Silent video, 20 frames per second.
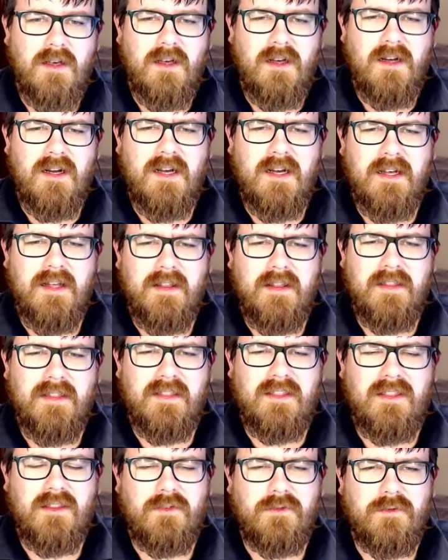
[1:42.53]
Uh,
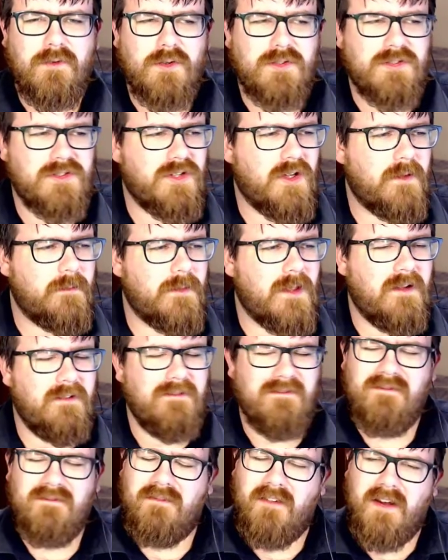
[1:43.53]
the first time they
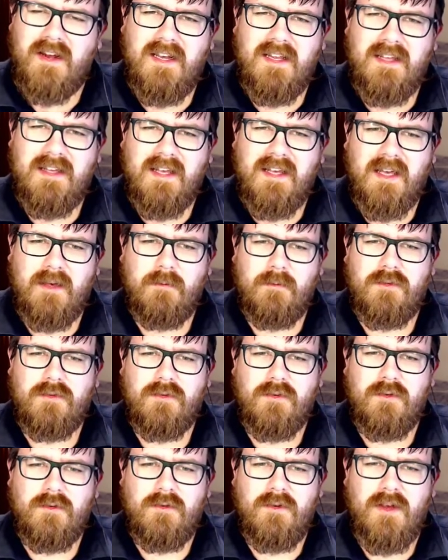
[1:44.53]
really came
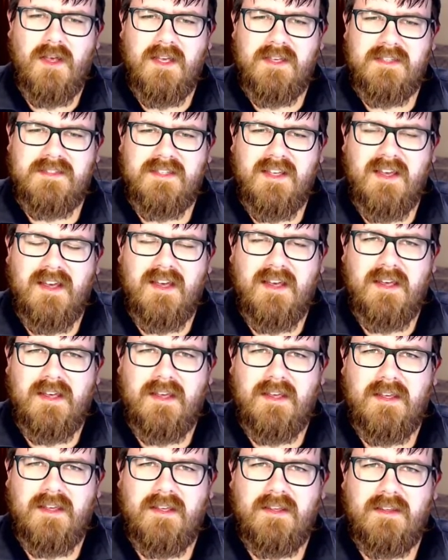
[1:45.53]
through as a
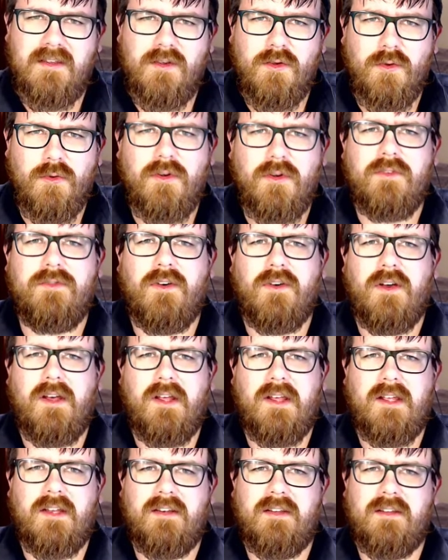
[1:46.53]

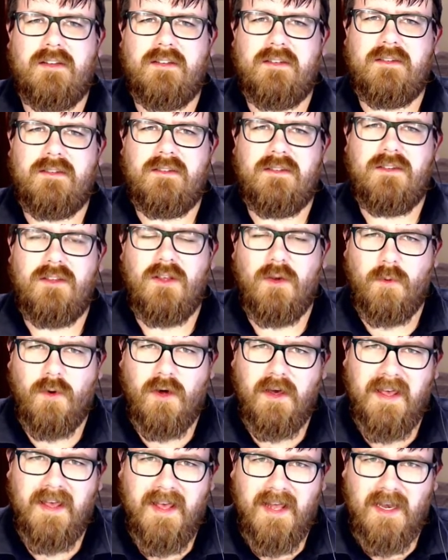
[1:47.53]
unified
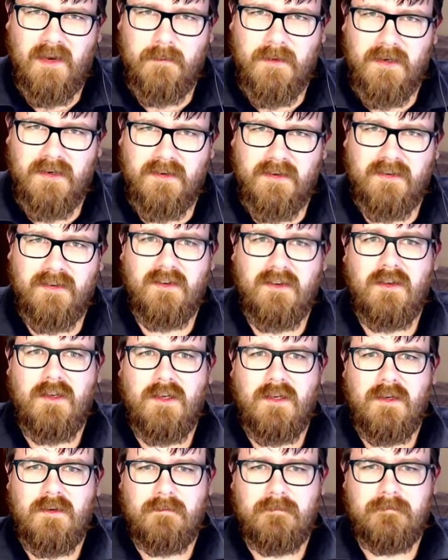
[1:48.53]
UI element
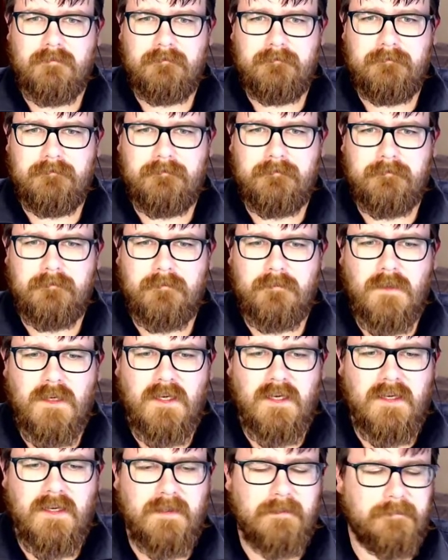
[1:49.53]

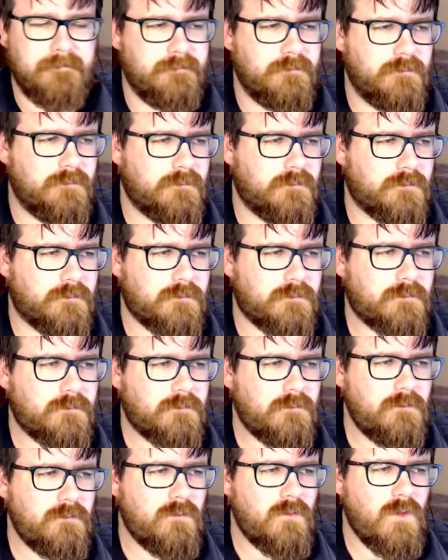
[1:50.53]
um,
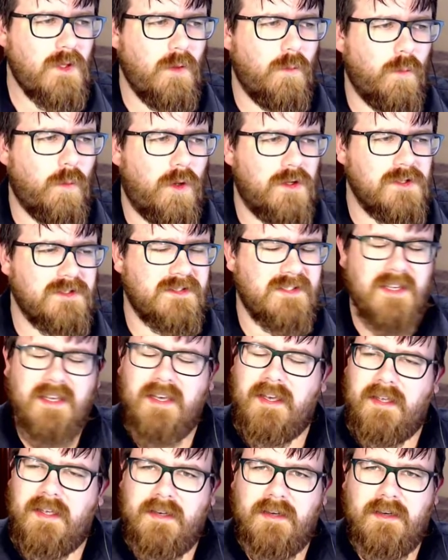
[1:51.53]
was
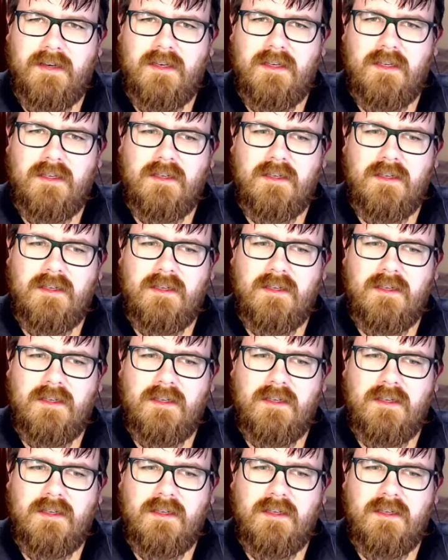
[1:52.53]
in